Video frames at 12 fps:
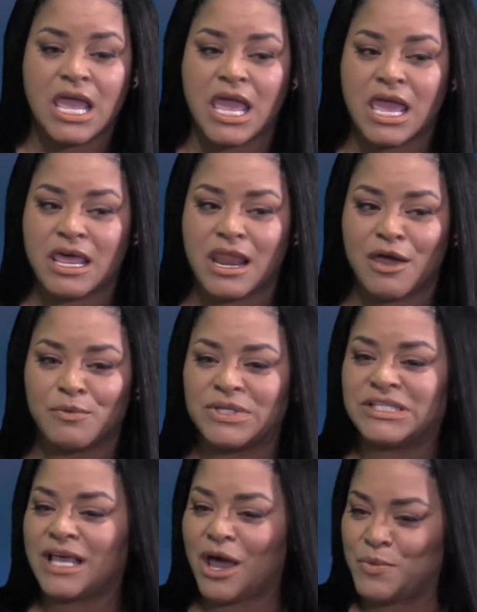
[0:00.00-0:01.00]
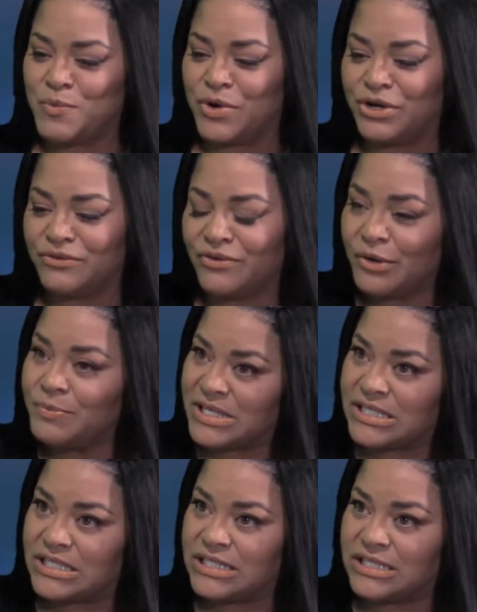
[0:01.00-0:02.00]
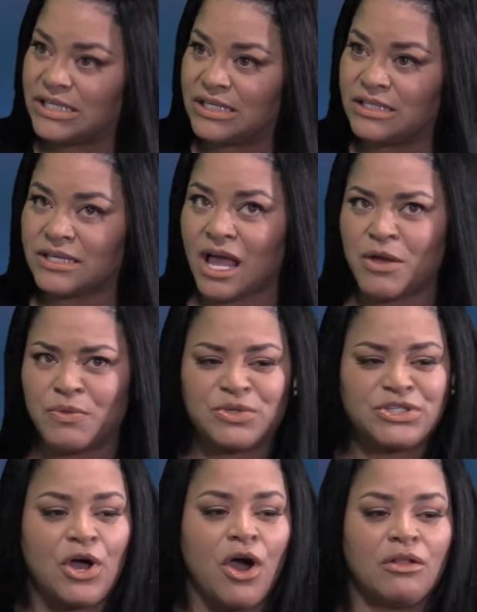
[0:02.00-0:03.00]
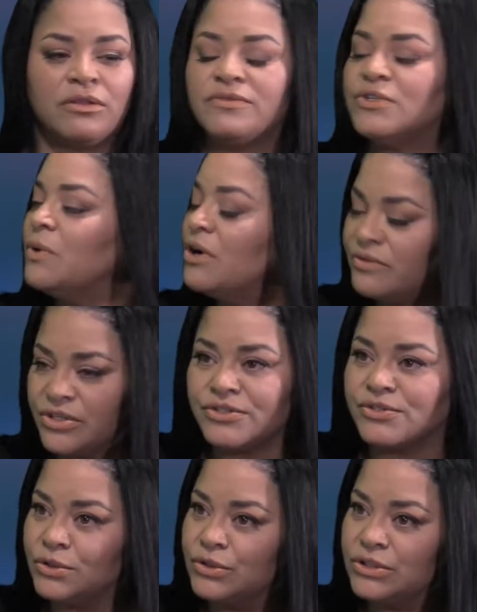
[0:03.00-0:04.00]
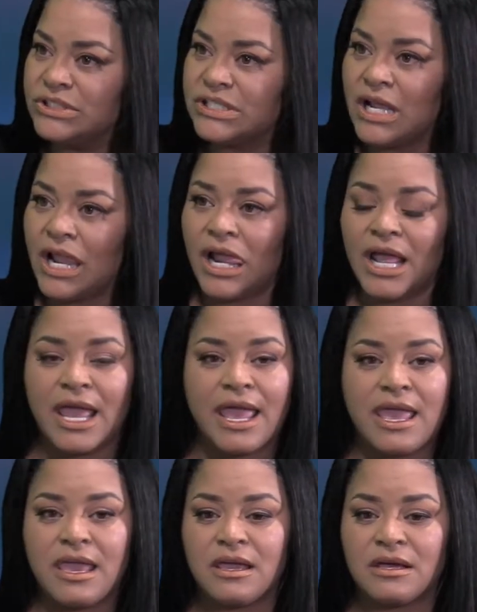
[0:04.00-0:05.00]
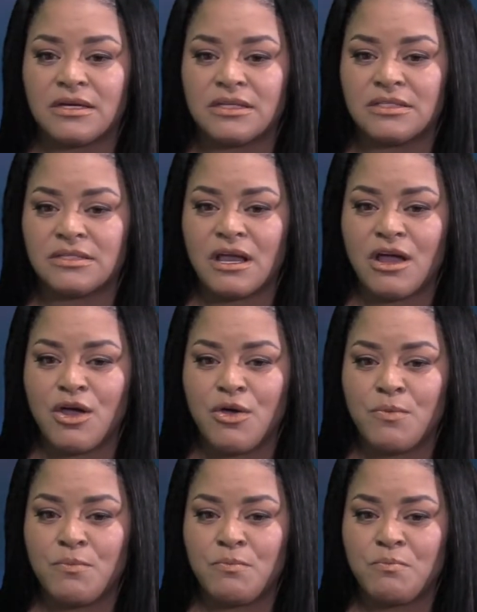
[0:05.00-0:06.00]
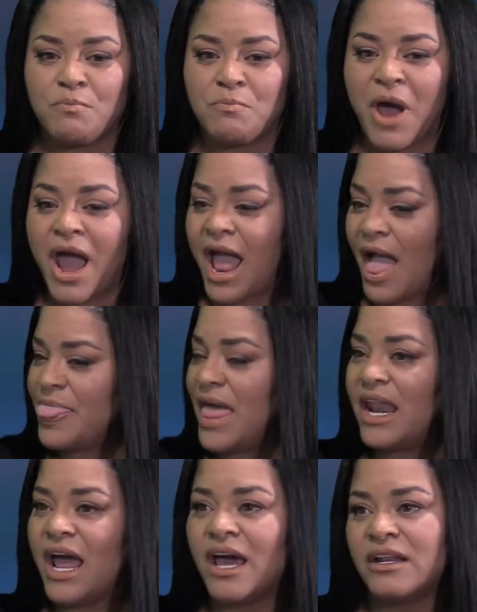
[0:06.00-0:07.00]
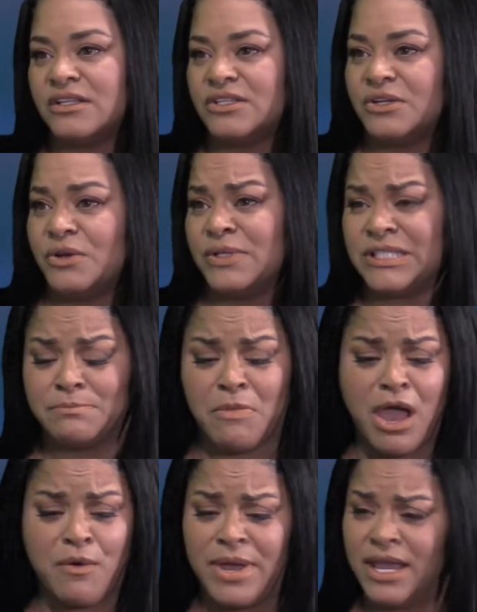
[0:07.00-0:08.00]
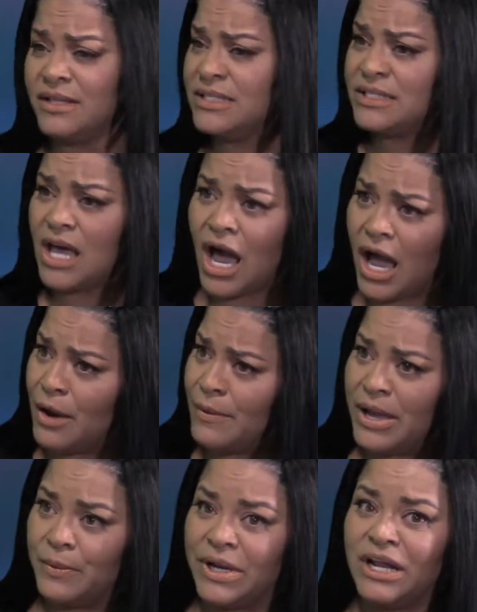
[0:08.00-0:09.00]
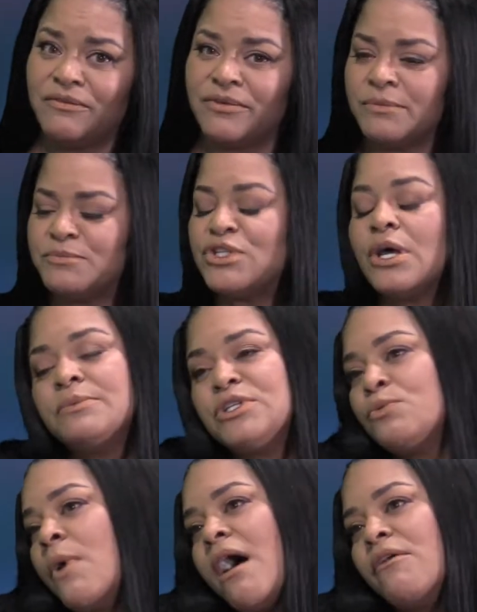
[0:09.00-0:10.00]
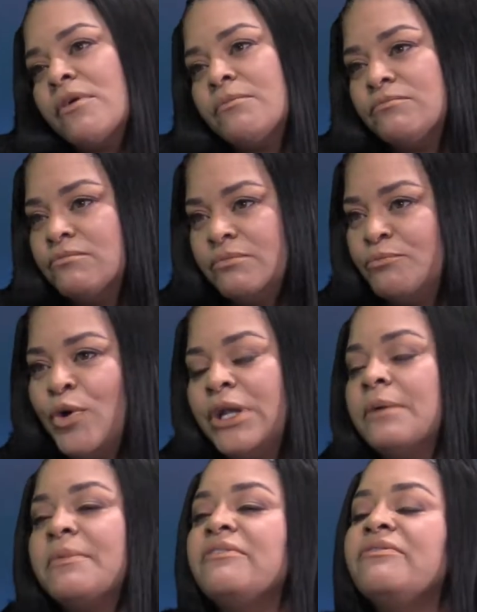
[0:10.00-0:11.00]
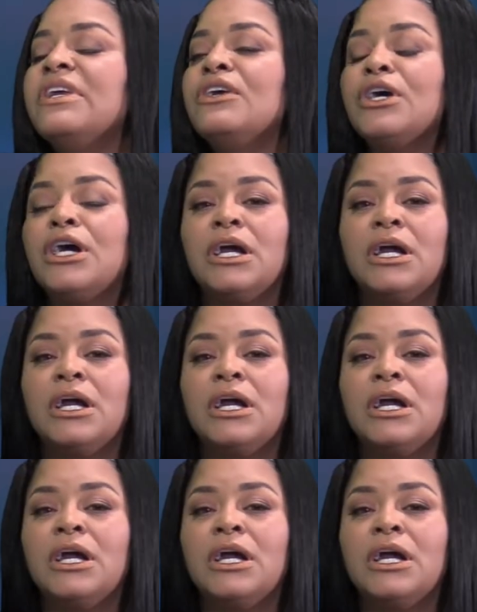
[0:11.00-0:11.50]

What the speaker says: and I was at one of our businesses. I was all of 12 years old, and I had that attitude. It's my way, it's the highway, whatever. I'm 12, I'm pointing my finger.